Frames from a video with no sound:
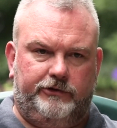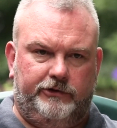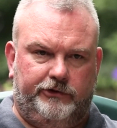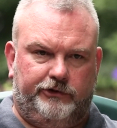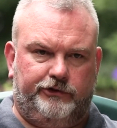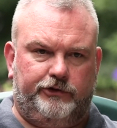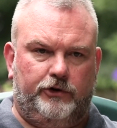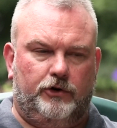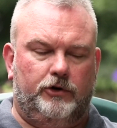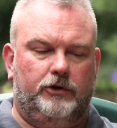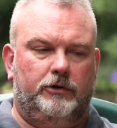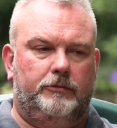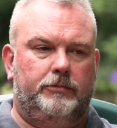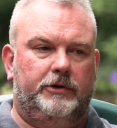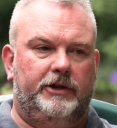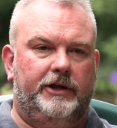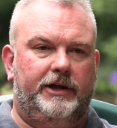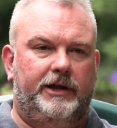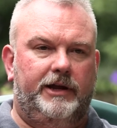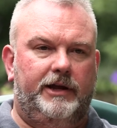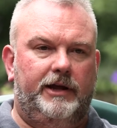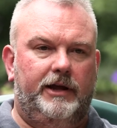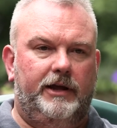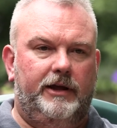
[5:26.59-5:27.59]

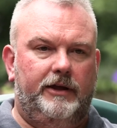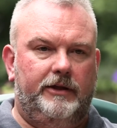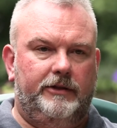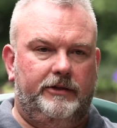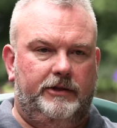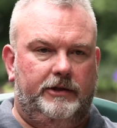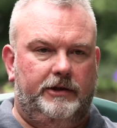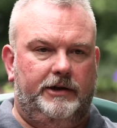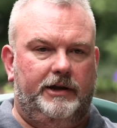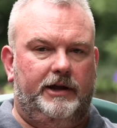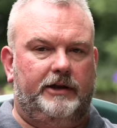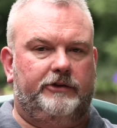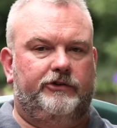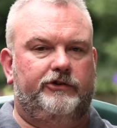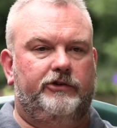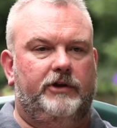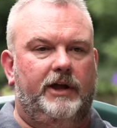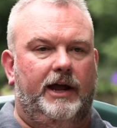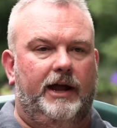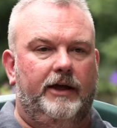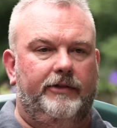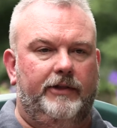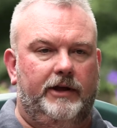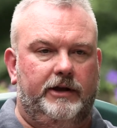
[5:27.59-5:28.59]
discernibly, the next
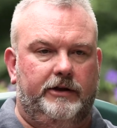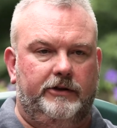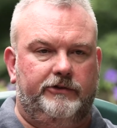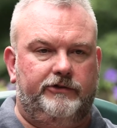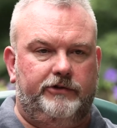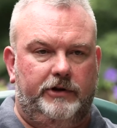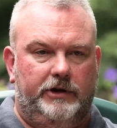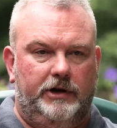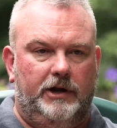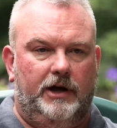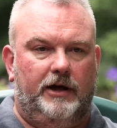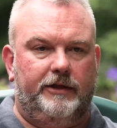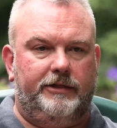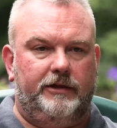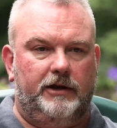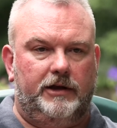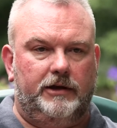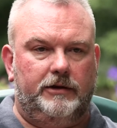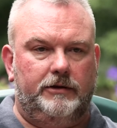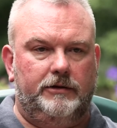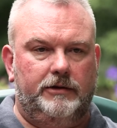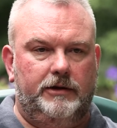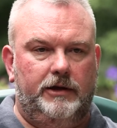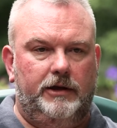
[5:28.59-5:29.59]
scan they could see
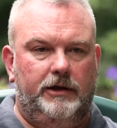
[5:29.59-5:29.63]
nothing,